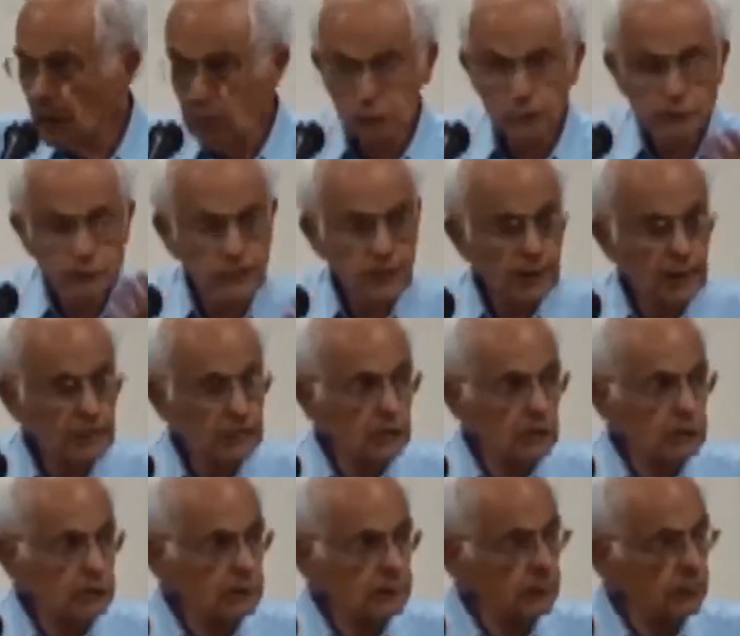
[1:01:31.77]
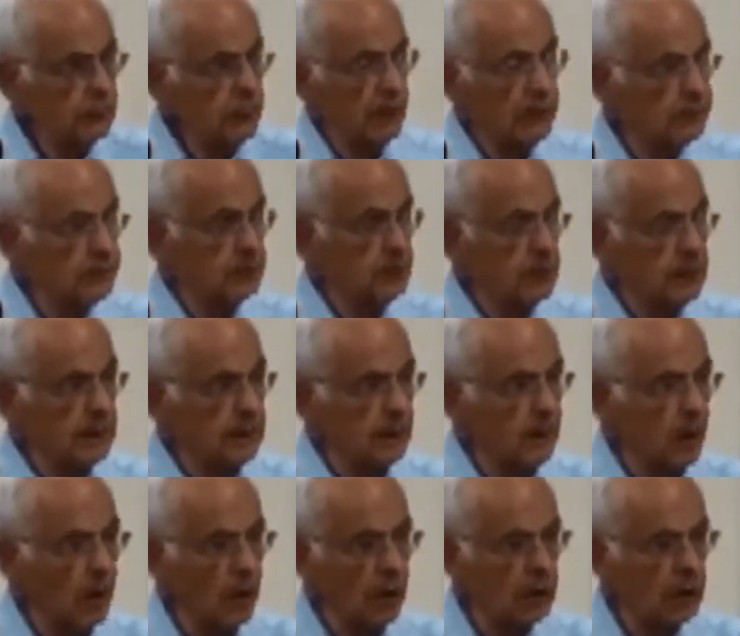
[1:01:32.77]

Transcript: How dare you interrupt me?